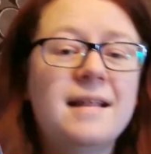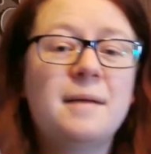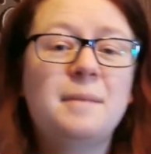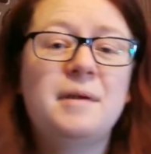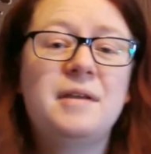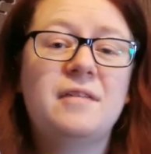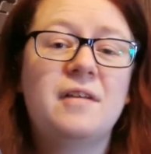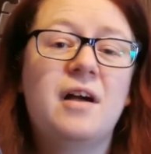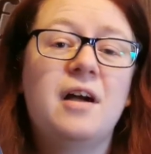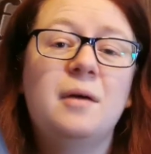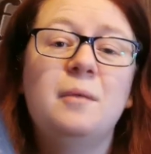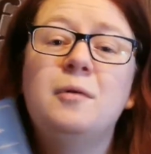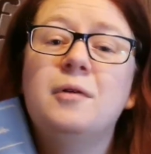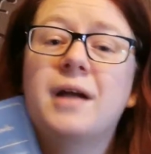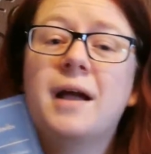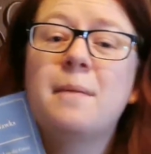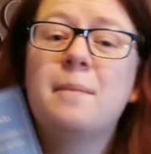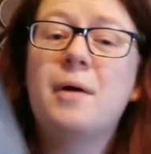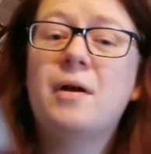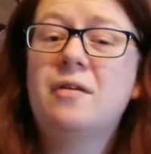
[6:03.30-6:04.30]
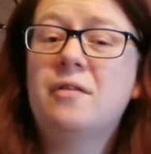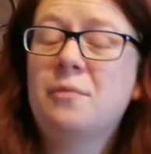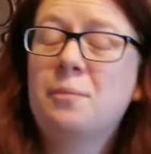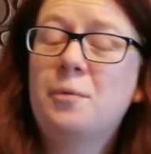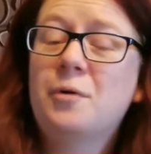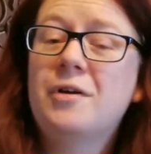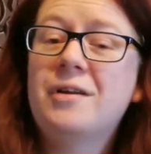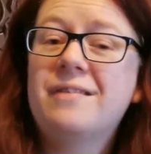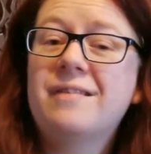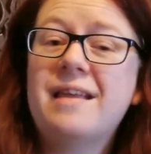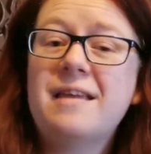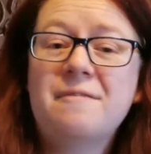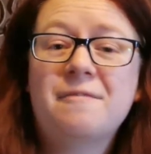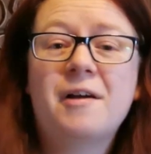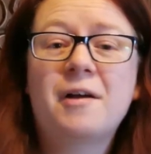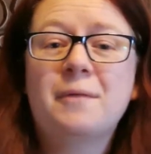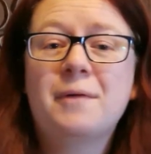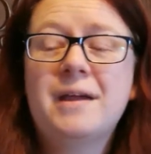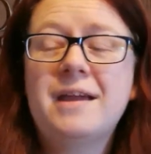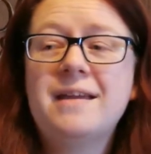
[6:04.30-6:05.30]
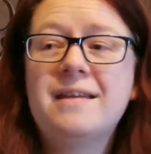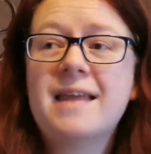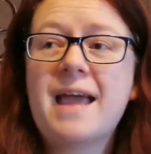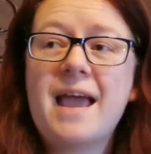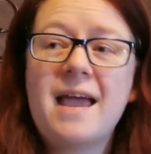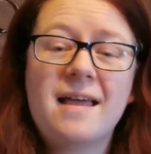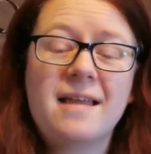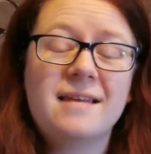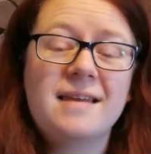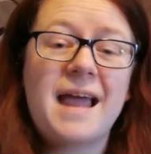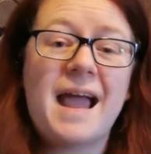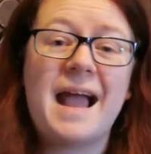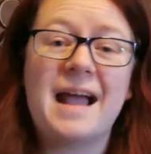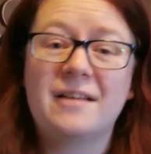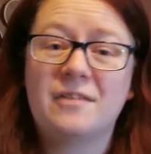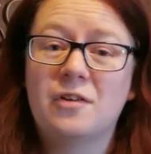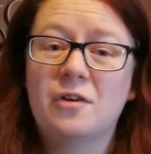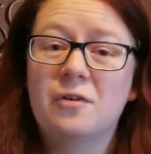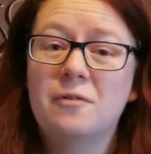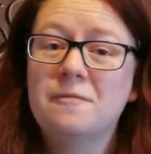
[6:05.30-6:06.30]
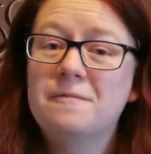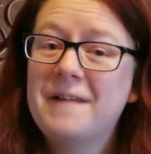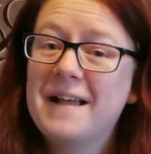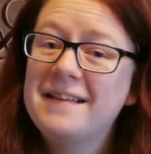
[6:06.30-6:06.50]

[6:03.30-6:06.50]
That means I will get bonus points if I read an adult